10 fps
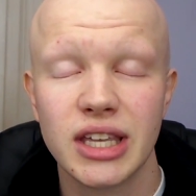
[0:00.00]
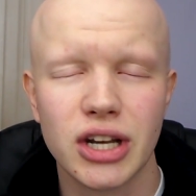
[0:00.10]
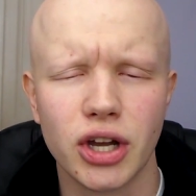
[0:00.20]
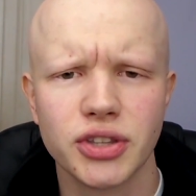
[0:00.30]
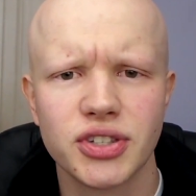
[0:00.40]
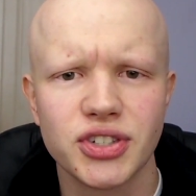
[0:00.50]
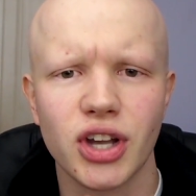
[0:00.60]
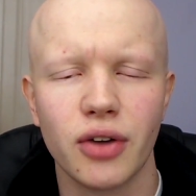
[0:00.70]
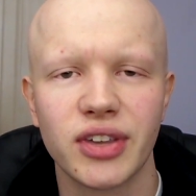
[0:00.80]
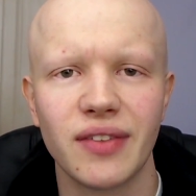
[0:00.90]
you know, to
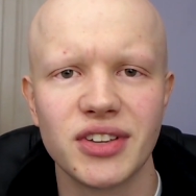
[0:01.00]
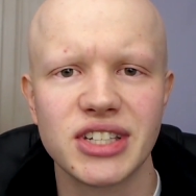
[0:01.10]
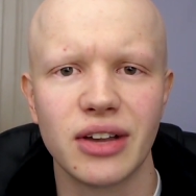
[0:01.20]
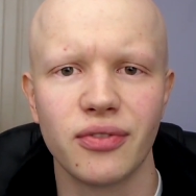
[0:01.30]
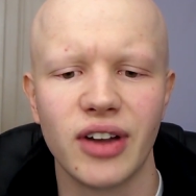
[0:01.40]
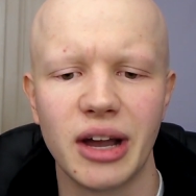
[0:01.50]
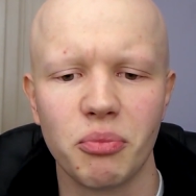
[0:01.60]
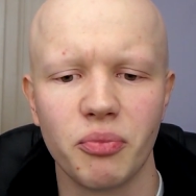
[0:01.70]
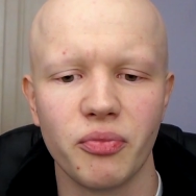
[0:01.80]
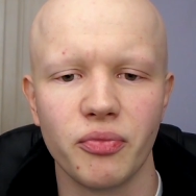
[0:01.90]
sort of give yourself that,
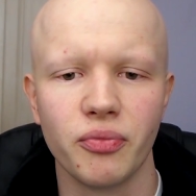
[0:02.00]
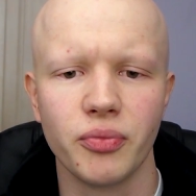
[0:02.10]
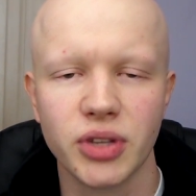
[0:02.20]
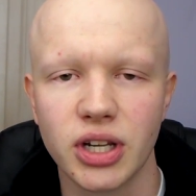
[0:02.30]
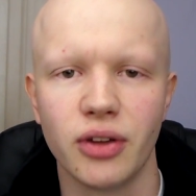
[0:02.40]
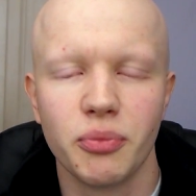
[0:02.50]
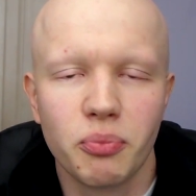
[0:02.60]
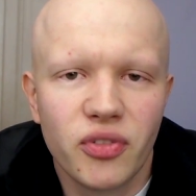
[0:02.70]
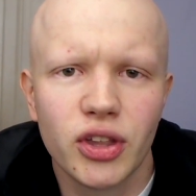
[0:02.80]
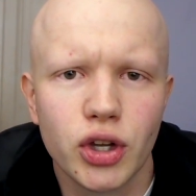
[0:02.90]
you know,
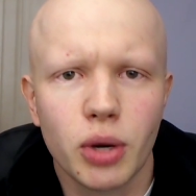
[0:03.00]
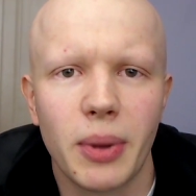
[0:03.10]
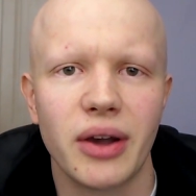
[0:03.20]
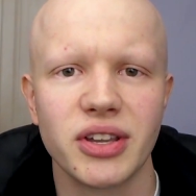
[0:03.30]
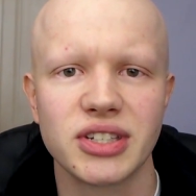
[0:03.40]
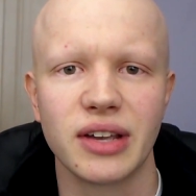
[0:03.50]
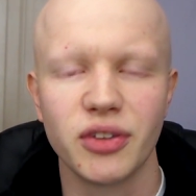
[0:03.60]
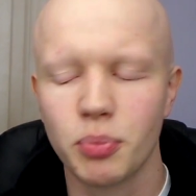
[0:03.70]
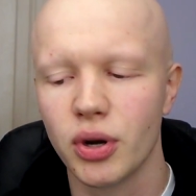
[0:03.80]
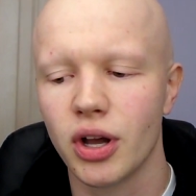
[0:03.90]
feel good about yourself.
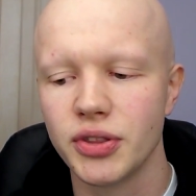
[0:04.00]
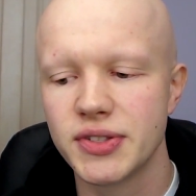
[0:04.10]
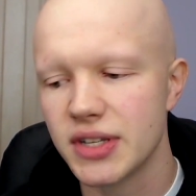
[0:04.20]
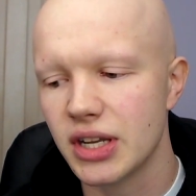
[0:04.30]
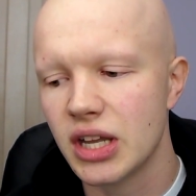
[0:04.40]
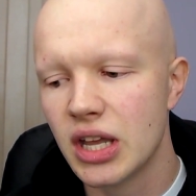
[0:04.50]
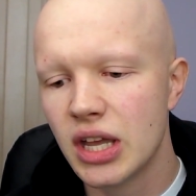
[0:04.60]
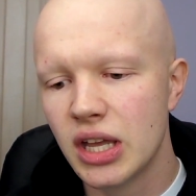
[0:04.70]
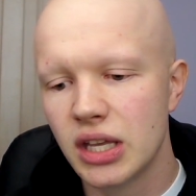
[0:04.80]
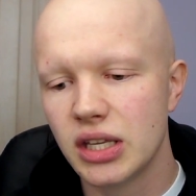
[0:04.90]
You put it on to,
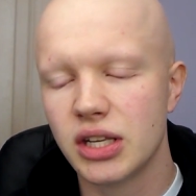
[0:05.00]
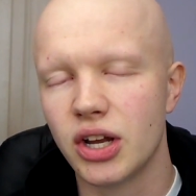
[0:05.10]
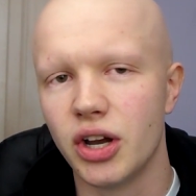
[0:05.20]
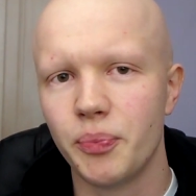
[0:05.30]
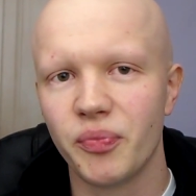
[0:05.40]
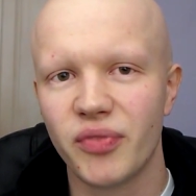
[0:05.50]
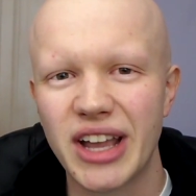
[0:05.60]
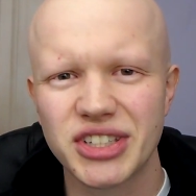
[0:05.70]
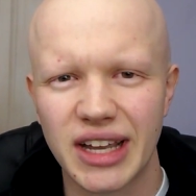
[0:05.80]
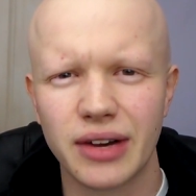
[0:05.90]
you know,
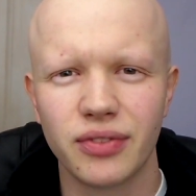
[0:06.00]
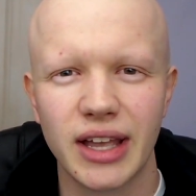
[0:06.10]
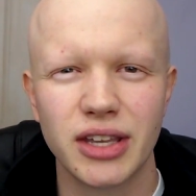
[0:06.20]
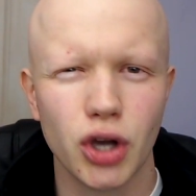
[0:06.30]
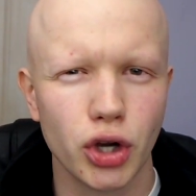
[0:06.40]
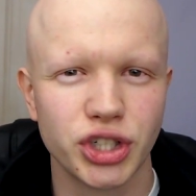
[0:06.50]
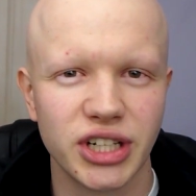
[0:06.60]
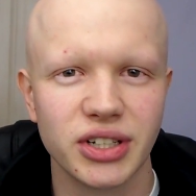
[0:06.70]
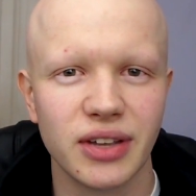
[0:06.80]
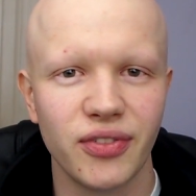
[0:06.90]
that's kind of like your
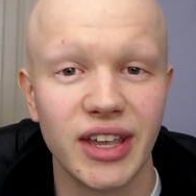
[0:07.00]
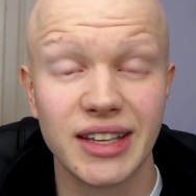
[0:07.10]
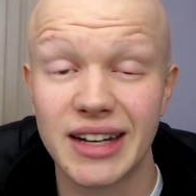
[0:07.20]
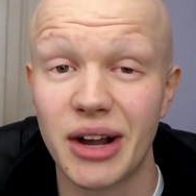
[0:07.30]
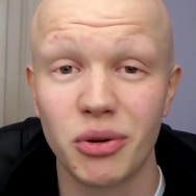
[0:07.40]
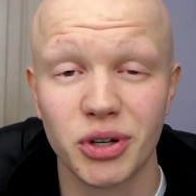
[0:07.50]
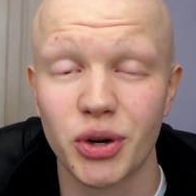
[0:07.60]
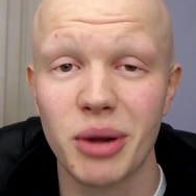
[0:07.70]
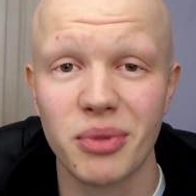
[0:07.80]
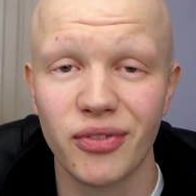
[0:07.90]
shield, I think. Now,
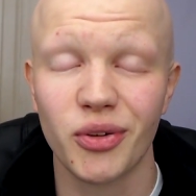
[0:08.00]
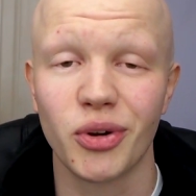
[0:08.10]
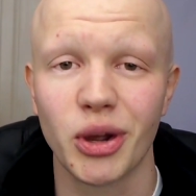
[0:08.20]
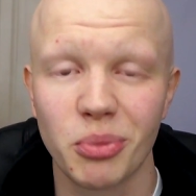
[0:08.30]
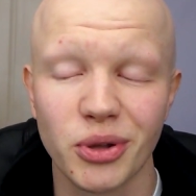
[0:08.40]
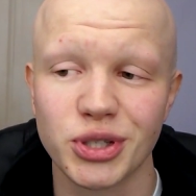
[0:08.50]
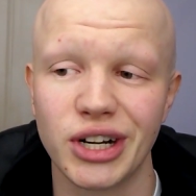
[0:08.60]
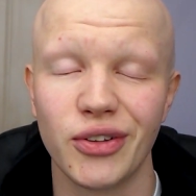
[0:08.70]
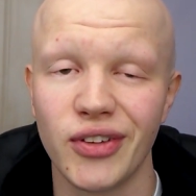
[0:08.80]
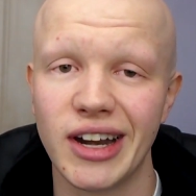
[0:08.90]
correct me if I'm wrong, I'm not
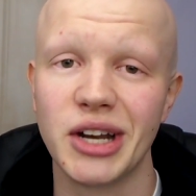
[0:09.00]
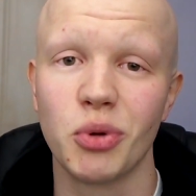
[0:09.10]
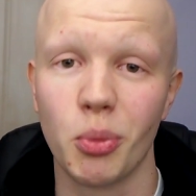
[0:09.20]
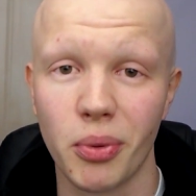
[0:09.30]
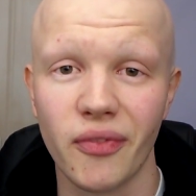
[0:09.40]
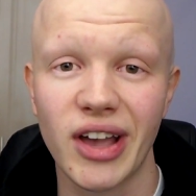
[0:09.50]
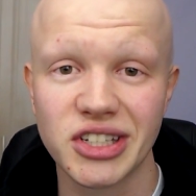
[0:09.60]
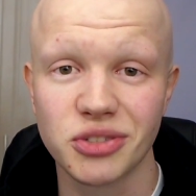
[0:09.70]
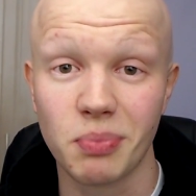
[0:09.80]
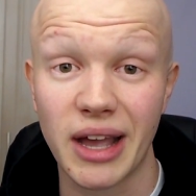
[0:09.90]
trying to offend anyone, but
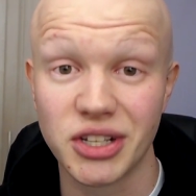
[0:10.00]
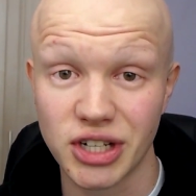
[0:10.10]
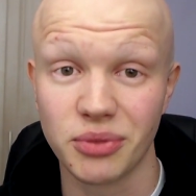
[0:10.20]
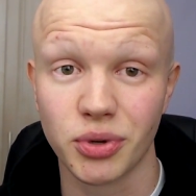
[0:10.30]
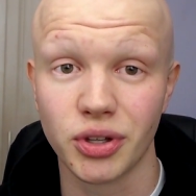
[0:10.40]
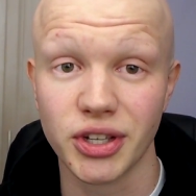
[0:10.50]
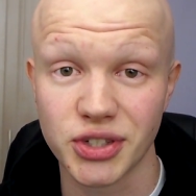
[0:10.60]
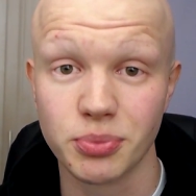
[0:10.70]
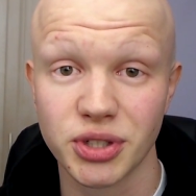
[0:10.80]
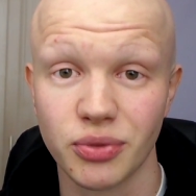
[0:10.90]
that's my general
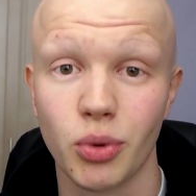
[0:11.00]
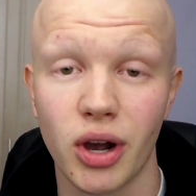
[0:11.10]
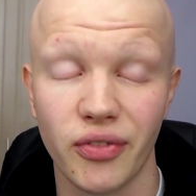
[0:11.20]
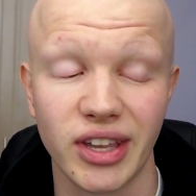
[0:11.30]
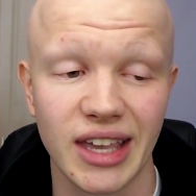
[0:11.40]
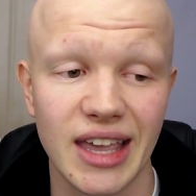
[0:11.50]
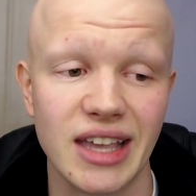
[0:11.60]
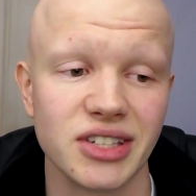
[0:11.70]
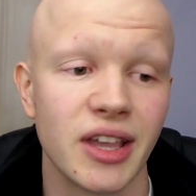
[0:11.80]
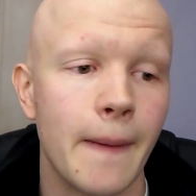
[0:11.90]
assumption, what I think it
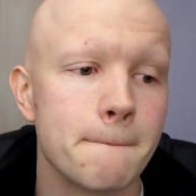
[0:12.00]
is.